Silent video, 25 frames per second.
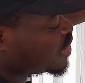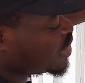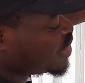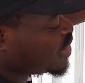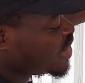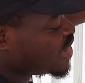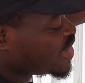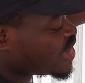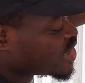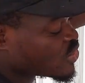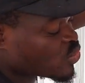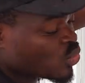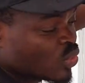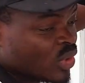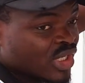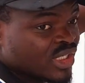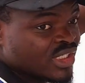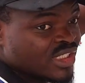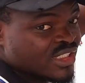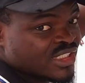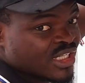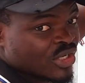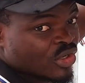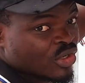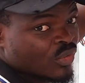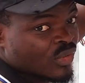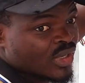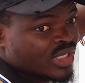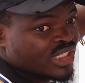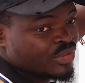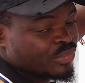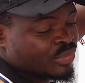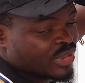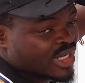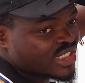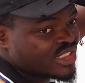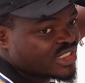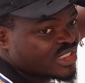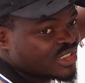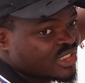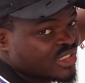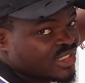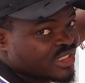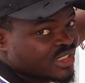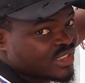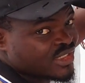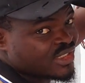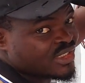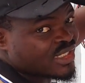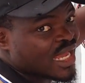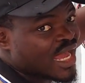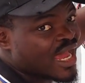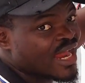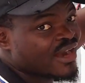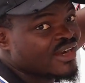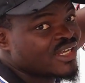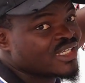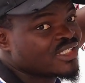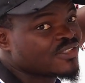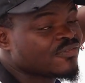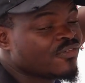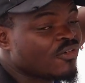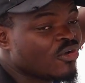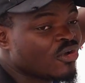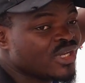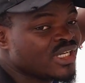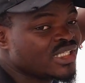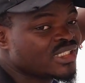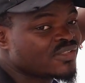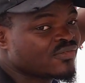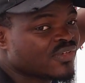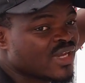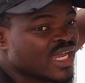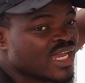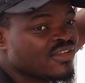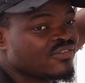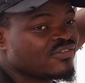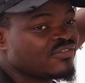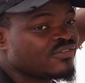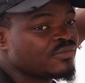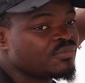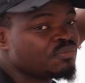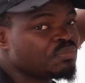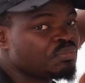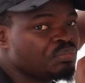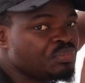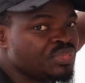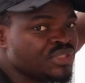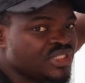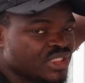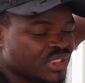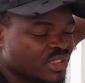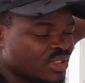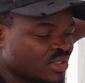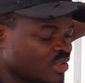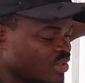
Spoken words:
This one, the second one, the battery link is RS485B.